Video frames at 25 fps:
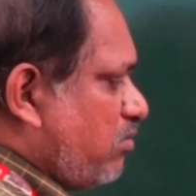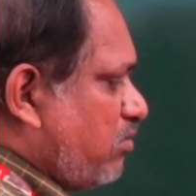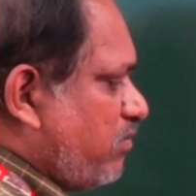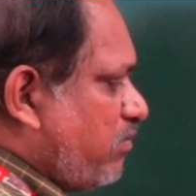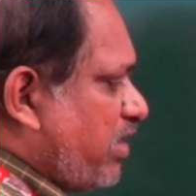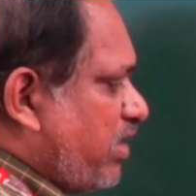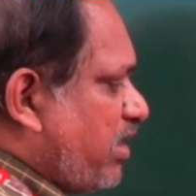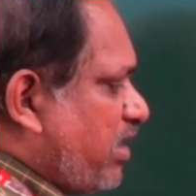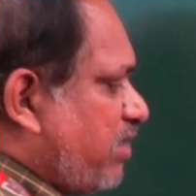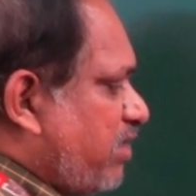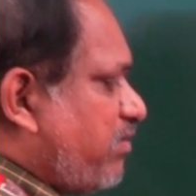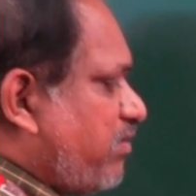
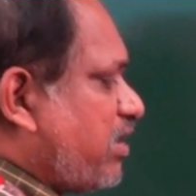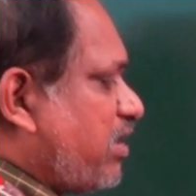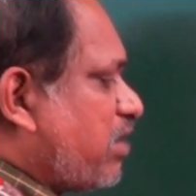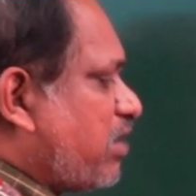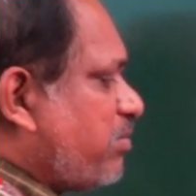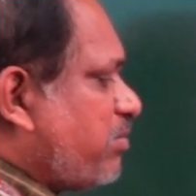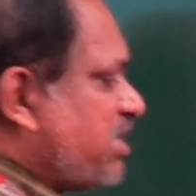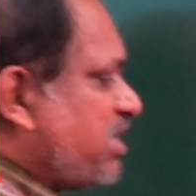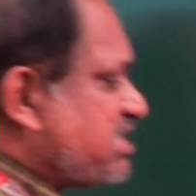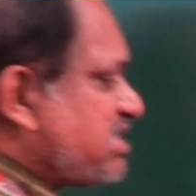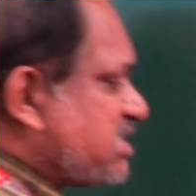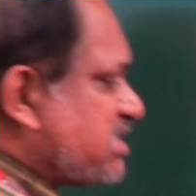When
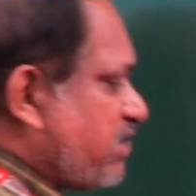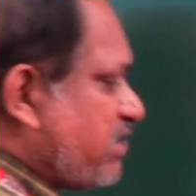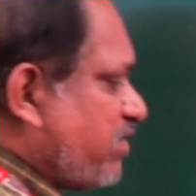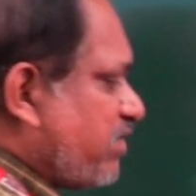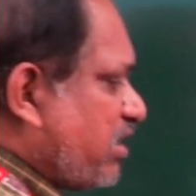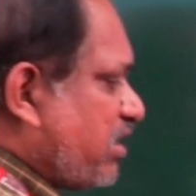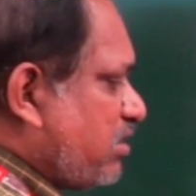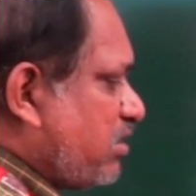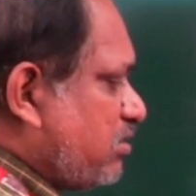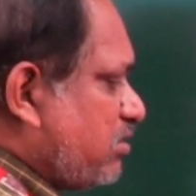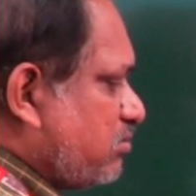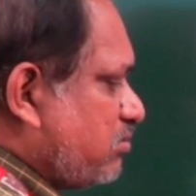divided by
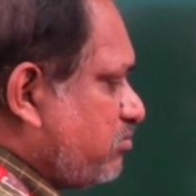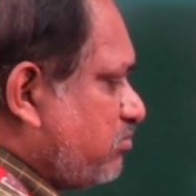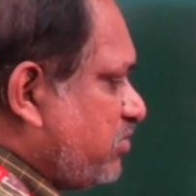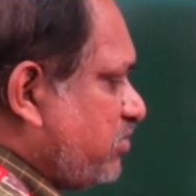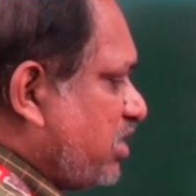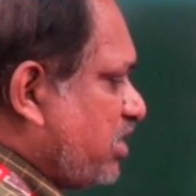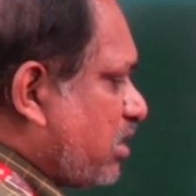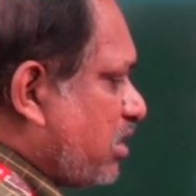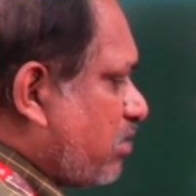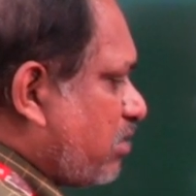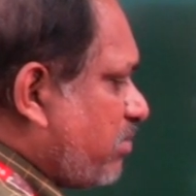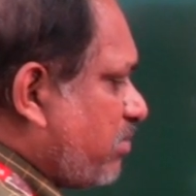
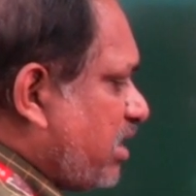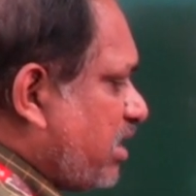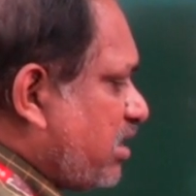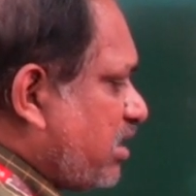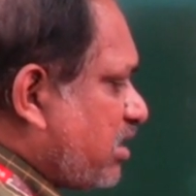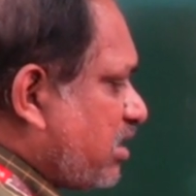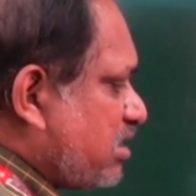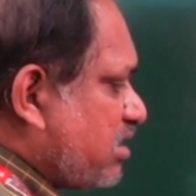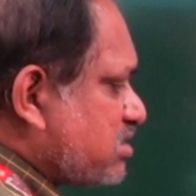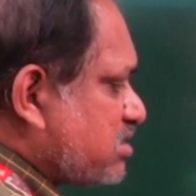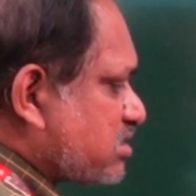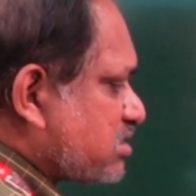7, the
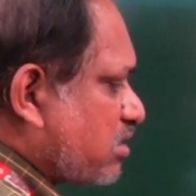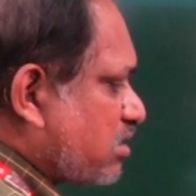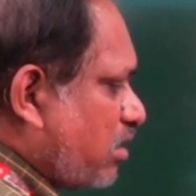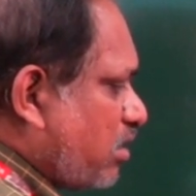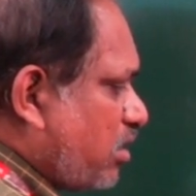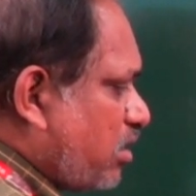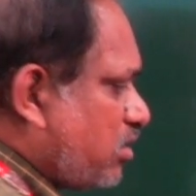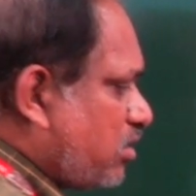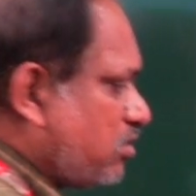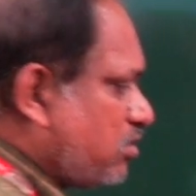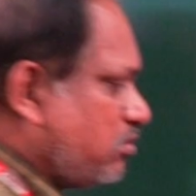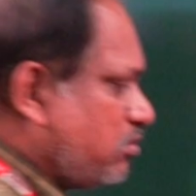remainder is
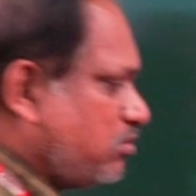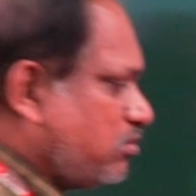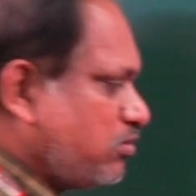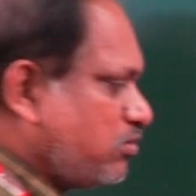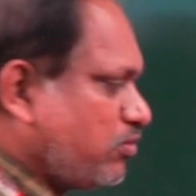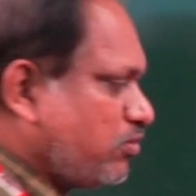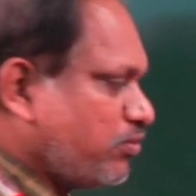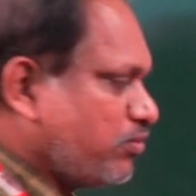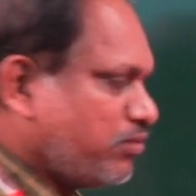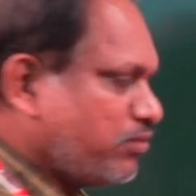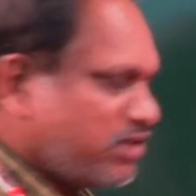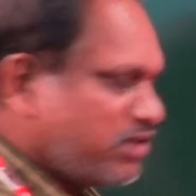called
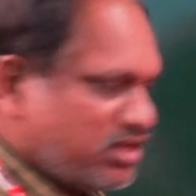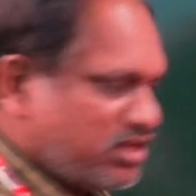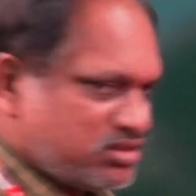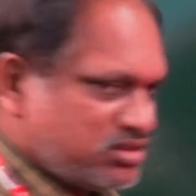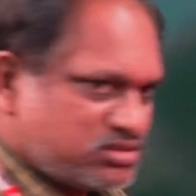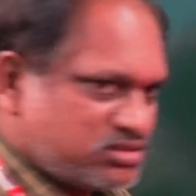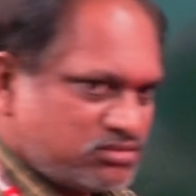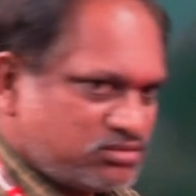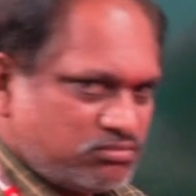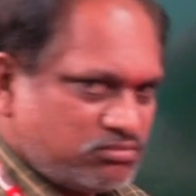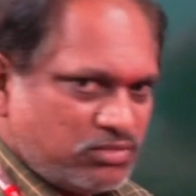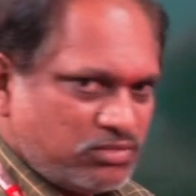2
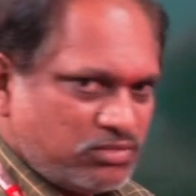days.